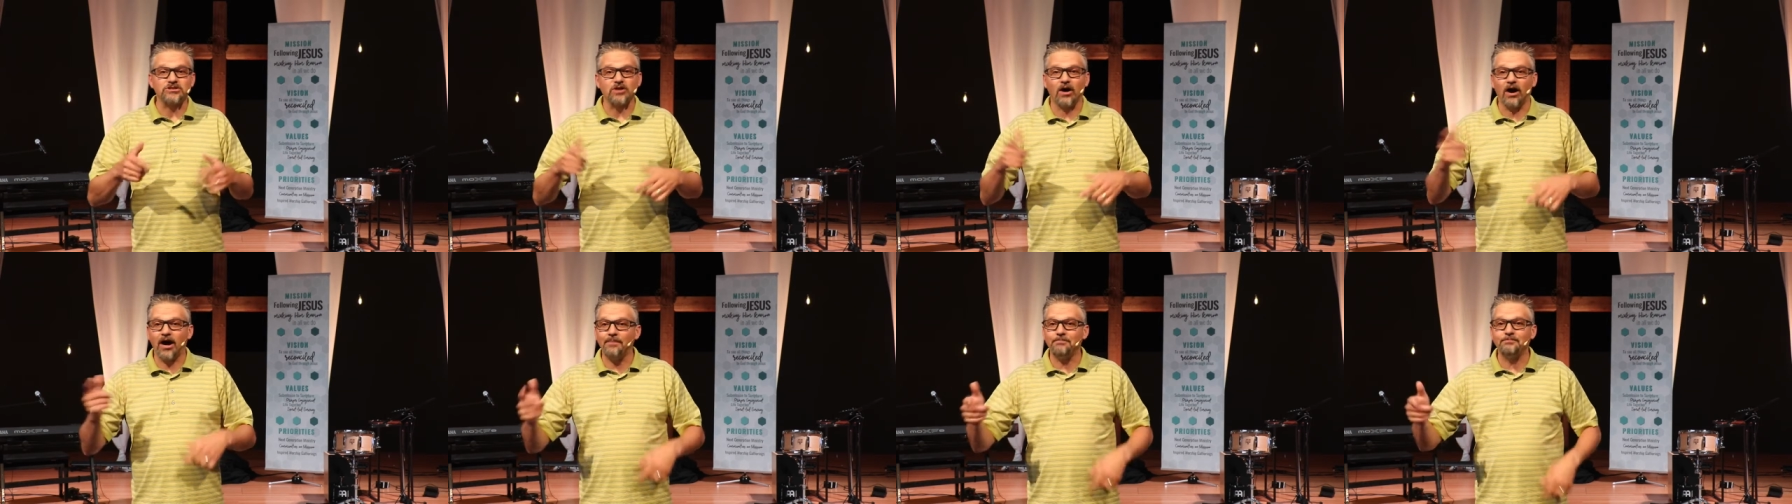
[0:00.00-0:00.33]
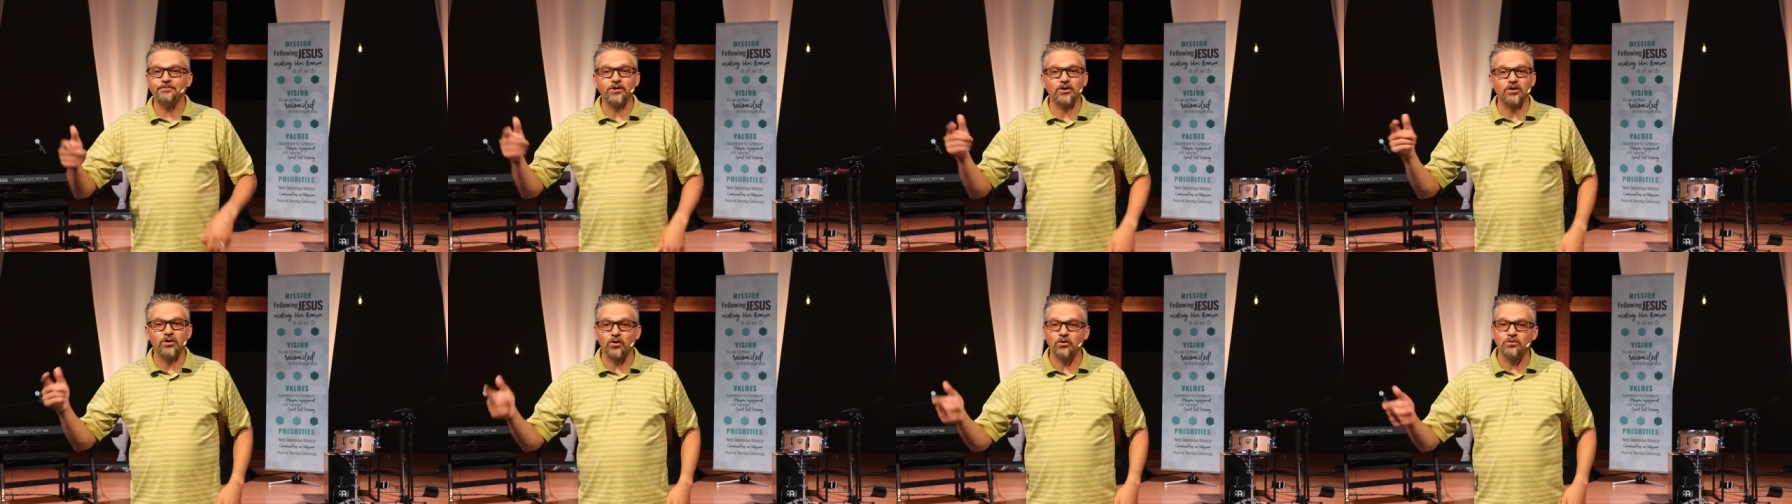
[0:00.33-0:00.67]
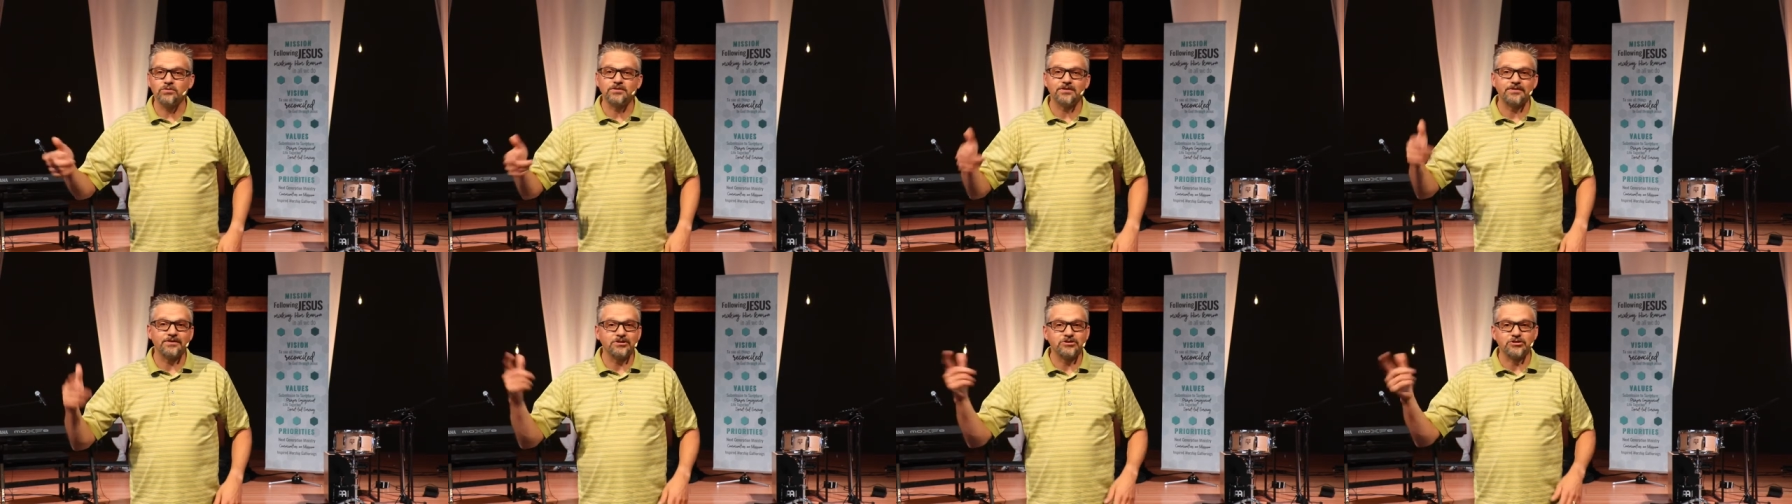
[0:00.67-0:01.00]
opt to go
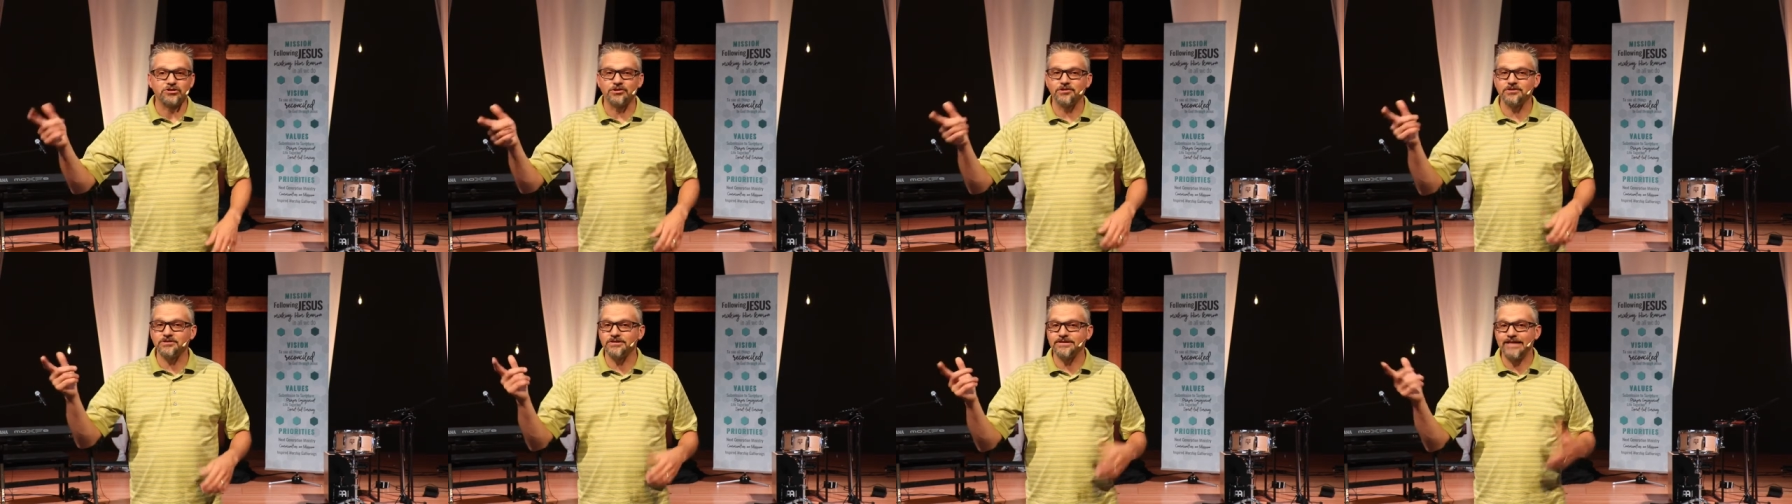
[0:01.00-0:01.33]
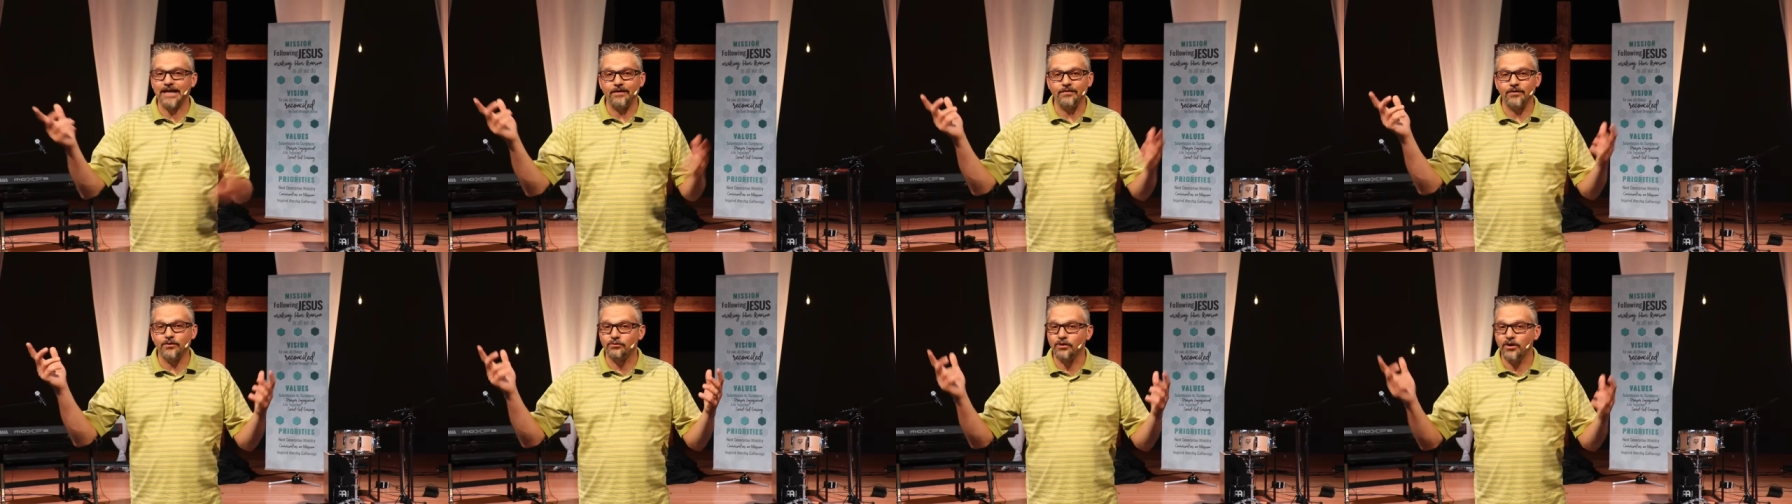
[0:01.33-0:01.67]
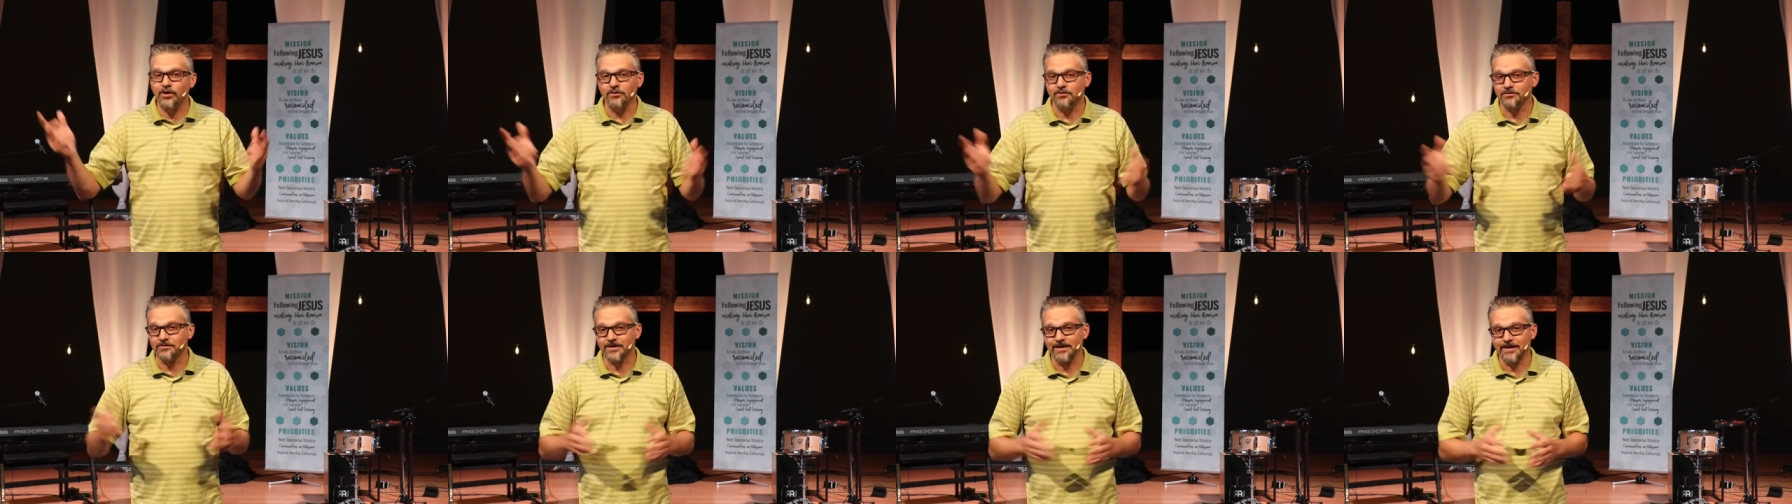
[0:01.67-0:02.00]
to the church down the
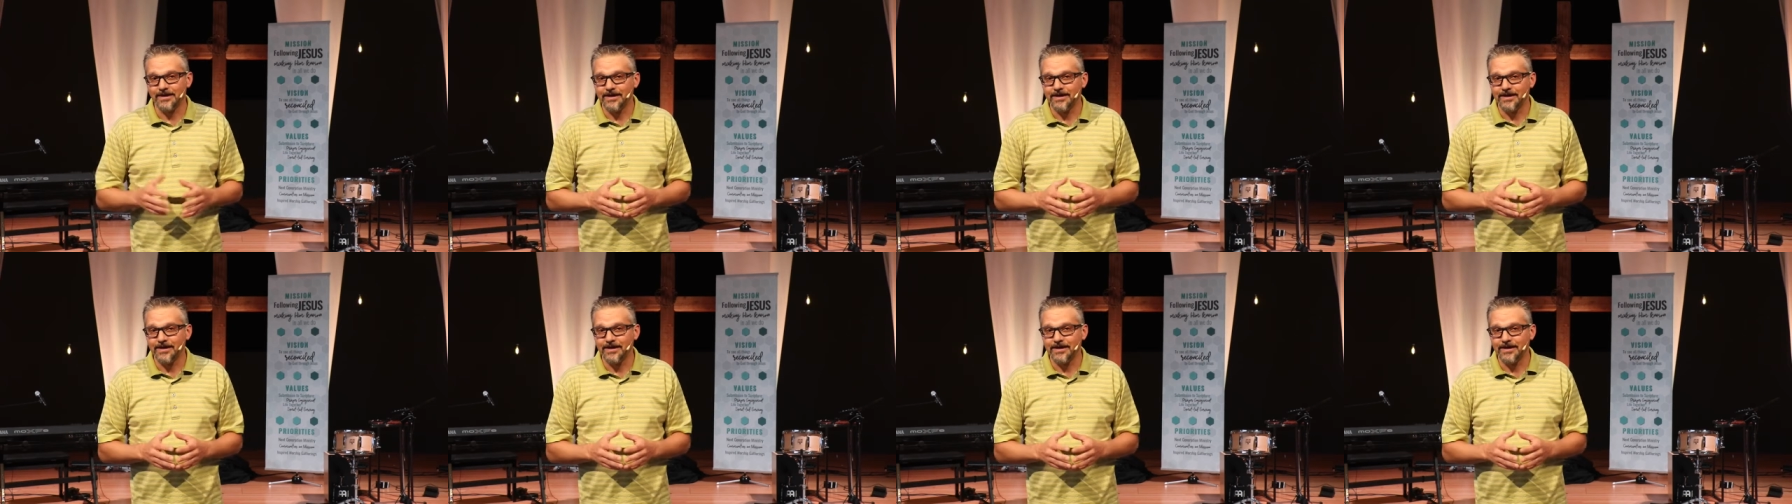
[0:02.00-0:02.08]
road